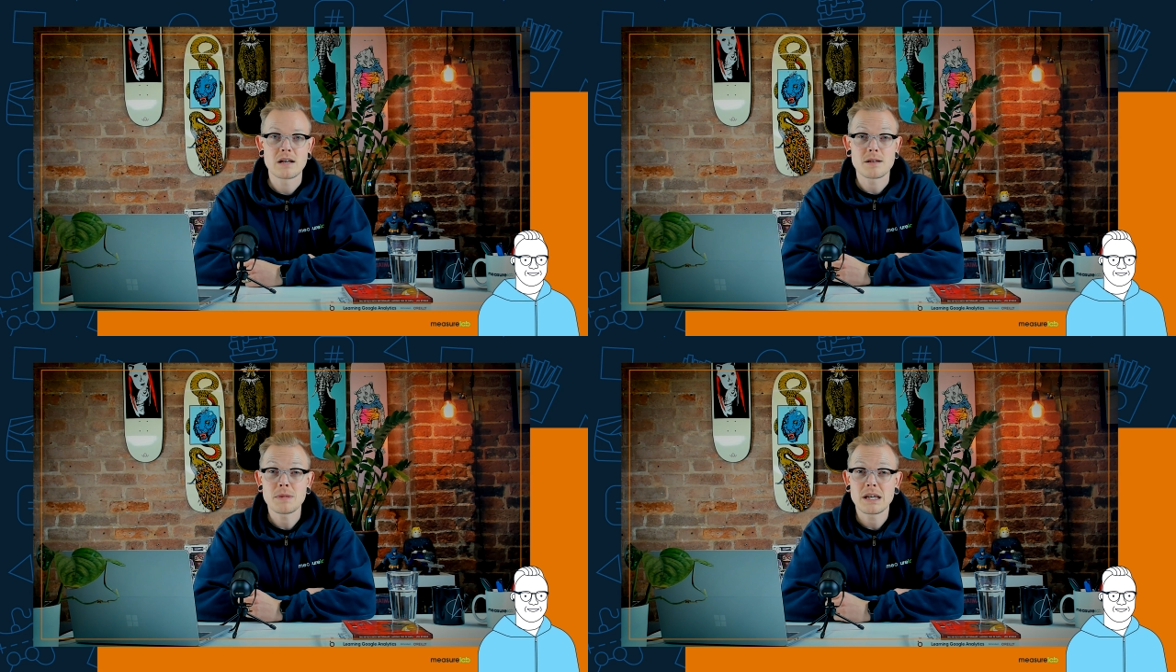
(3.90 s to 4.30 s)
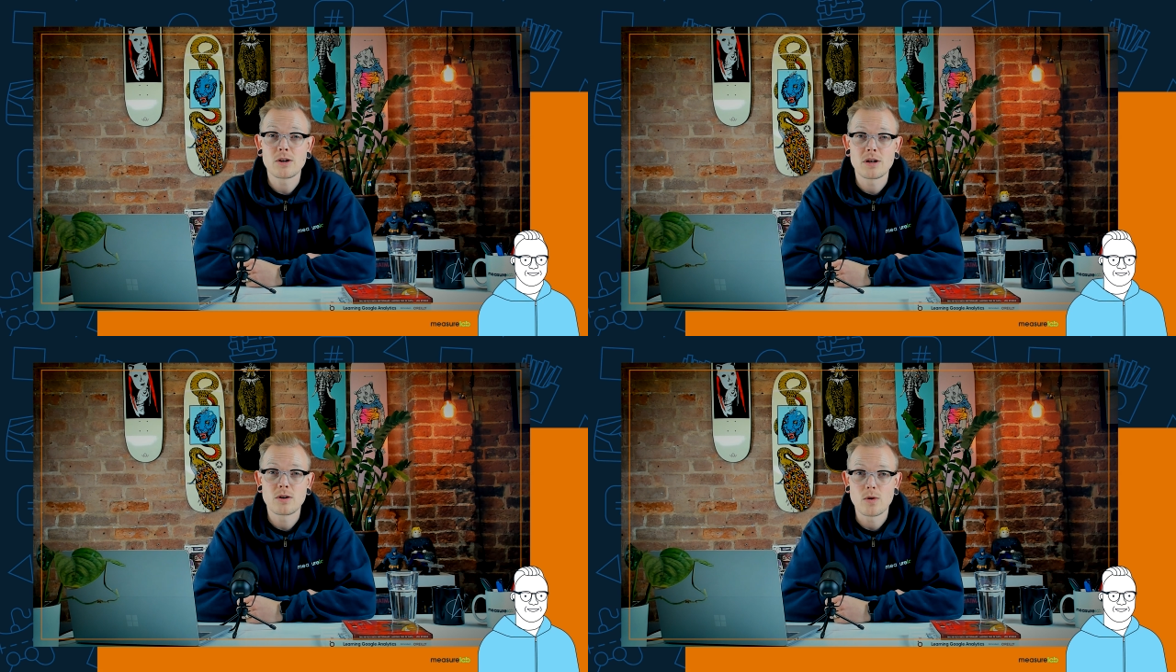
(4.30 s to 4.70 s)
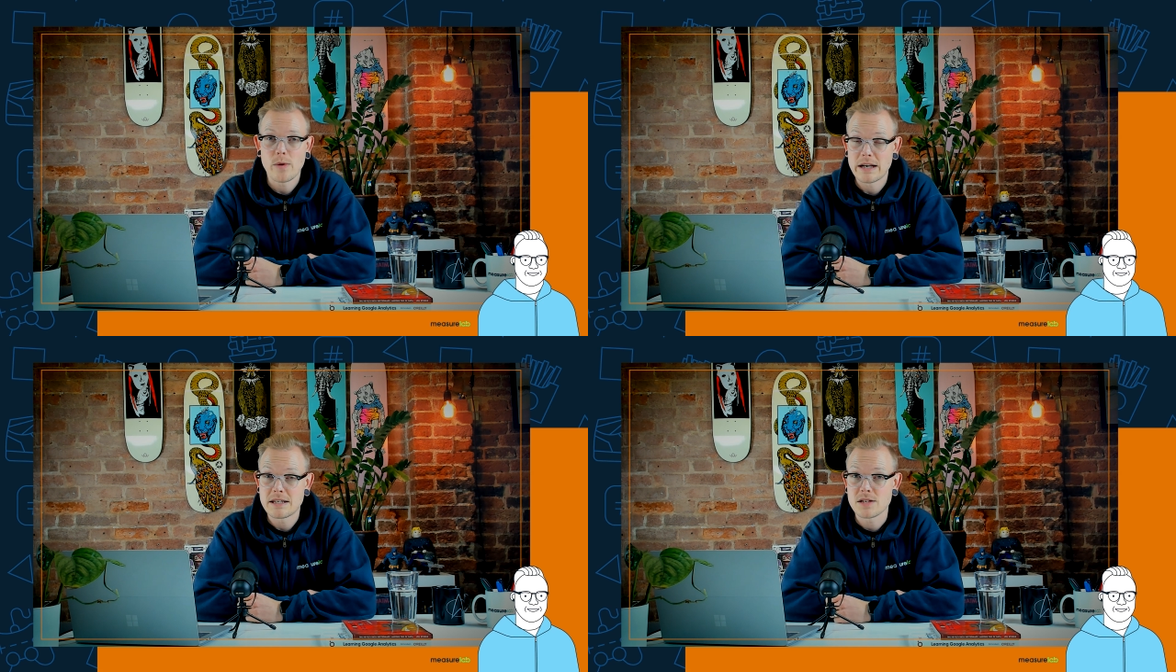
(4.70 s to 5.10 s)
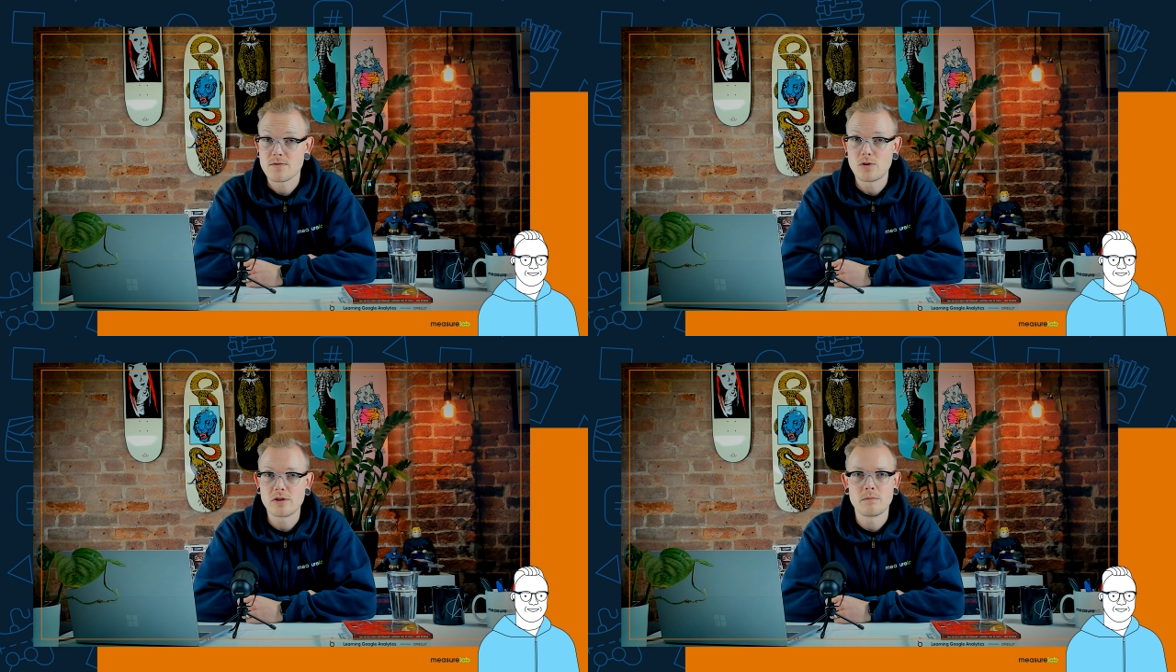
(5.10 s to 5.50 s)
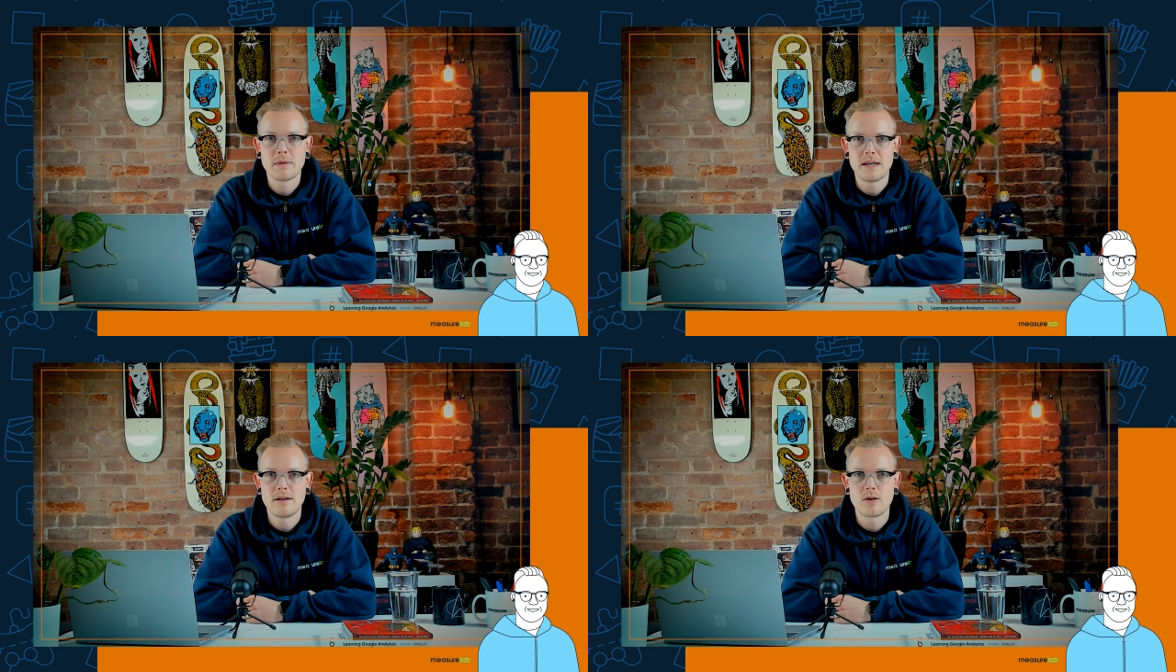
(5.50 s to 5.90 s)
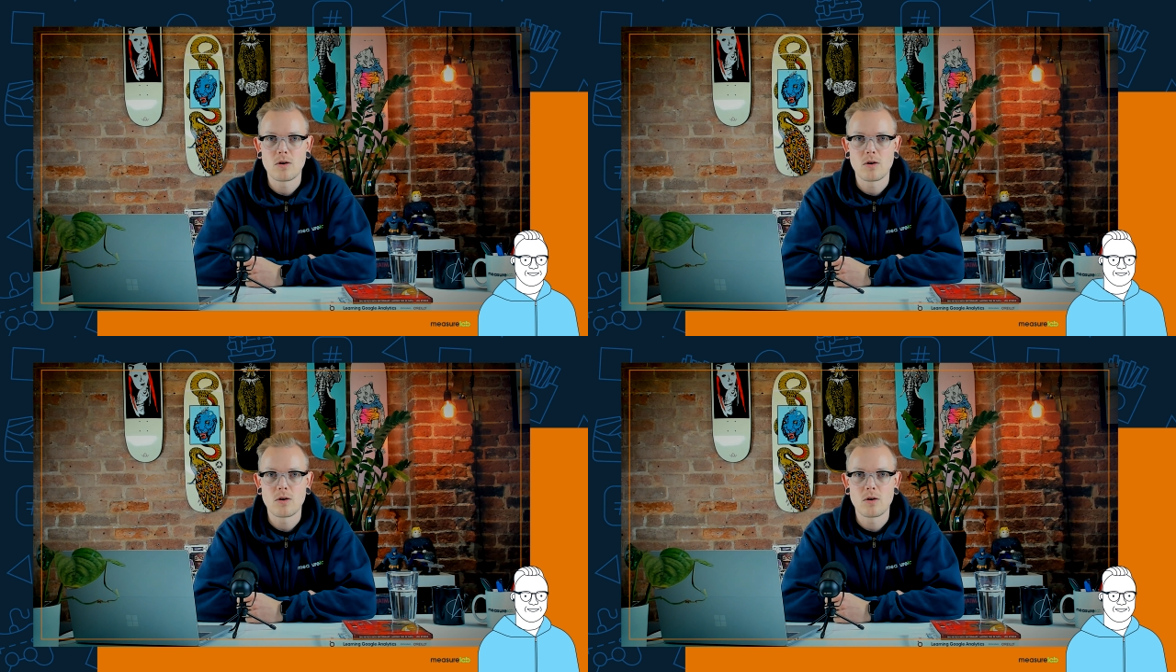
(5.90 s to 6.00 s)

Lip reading: Something in Google Analytics 4 that can be